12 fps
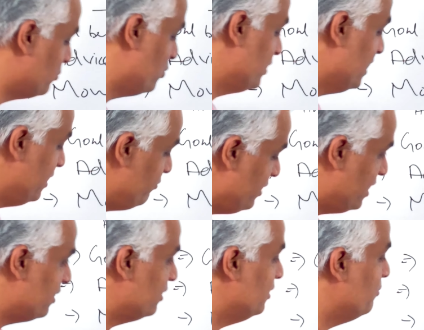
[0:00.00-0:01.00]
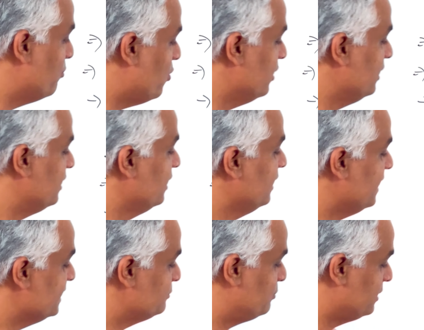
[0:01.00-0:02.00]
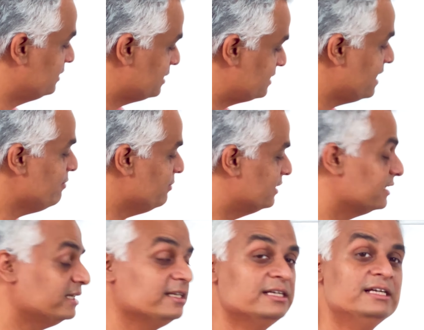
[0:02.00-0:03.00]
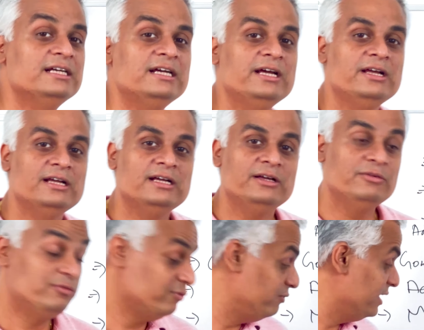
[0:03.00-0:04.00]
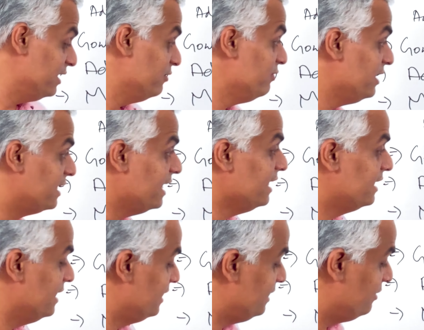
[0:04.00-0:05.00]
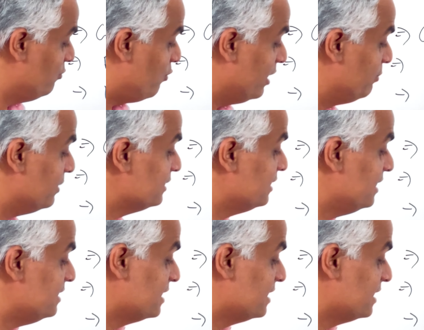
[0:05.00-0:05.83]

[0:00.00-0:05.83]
mode and we are monitoring as per the same method, we can get 1%